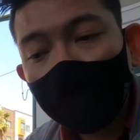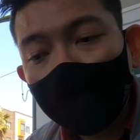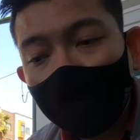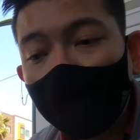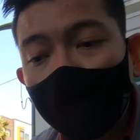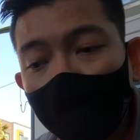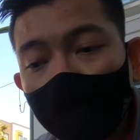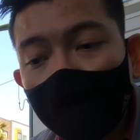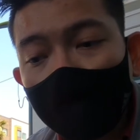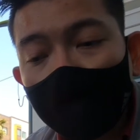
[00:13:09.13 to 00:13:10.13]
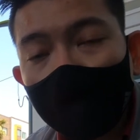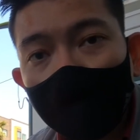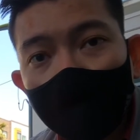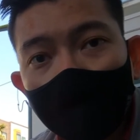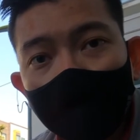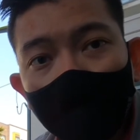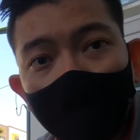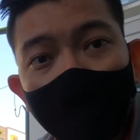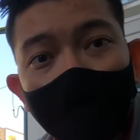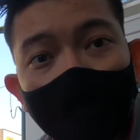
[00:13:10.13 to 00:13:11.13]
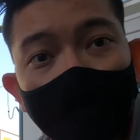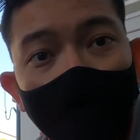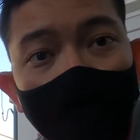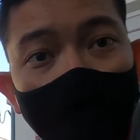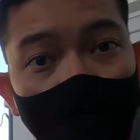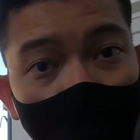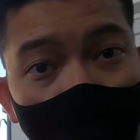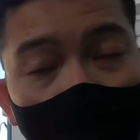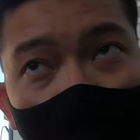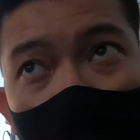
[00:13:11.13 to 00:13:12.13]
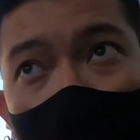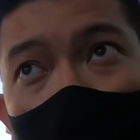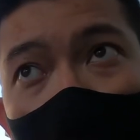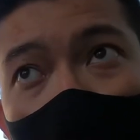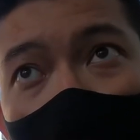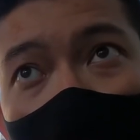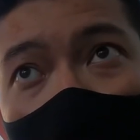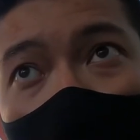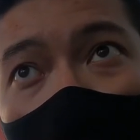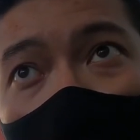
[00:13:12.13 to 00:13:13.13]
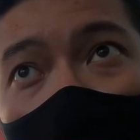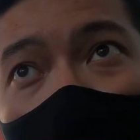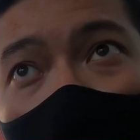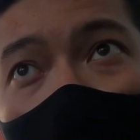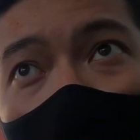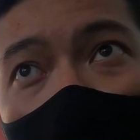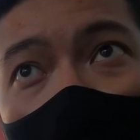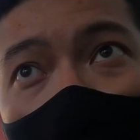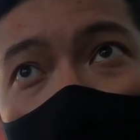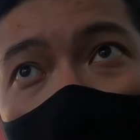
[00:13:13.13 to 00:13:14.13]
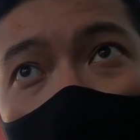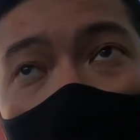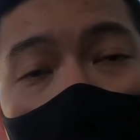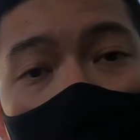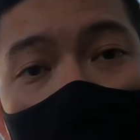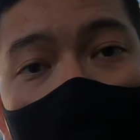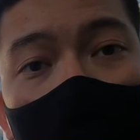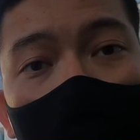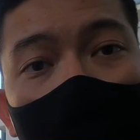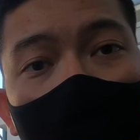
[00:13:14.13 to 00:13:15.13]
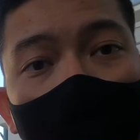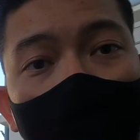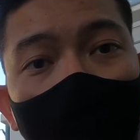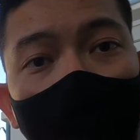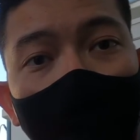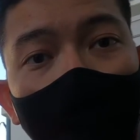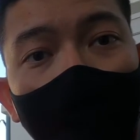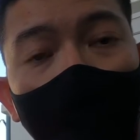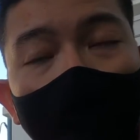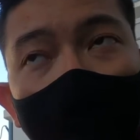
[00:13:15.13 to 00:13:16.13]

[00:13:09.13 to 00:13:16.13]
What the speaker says: Yeah, all right, hope you guys stay safe and stay quarantined, stay safe,